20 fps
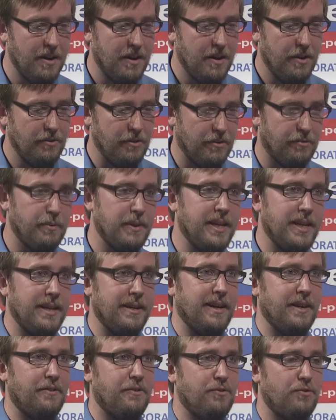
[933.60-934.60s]
So it's really,
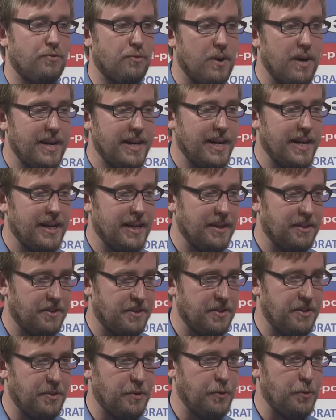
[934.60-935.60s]
it's trying
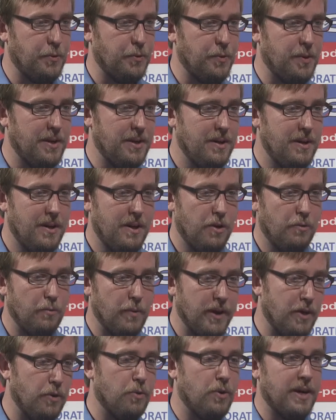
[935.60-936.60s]
to
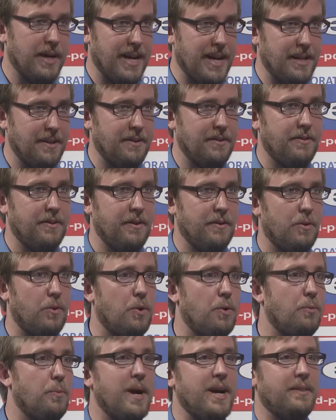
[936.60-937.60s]
reorient the
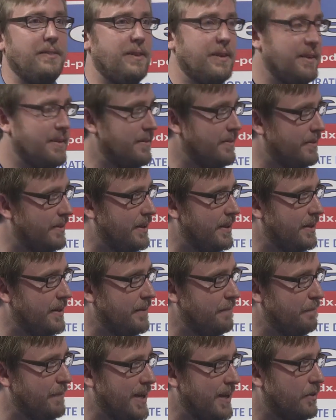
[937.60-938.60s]
whole way that
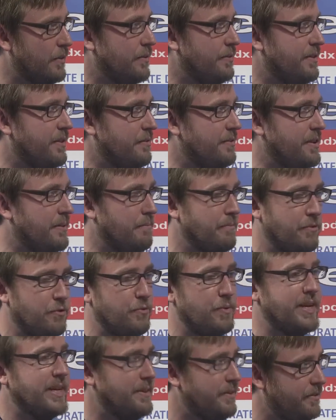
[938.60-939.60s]
the medical system
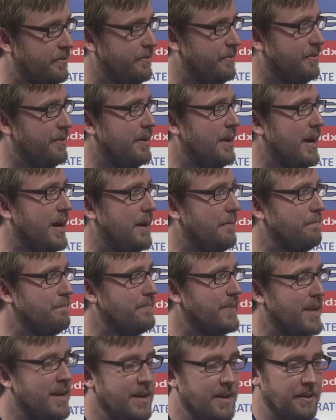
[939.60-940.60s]
treats
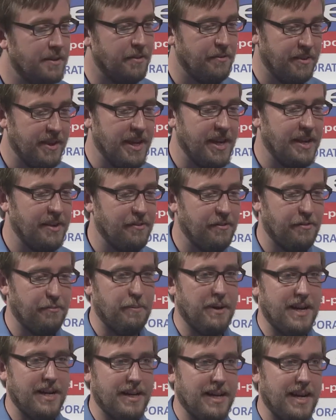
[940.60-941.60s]
disease
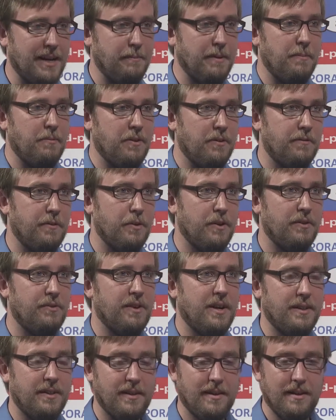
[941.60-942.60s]
by getting people to focus
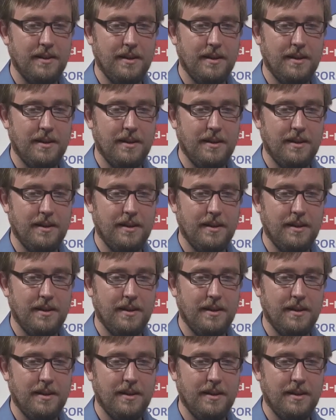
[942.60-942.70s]
on,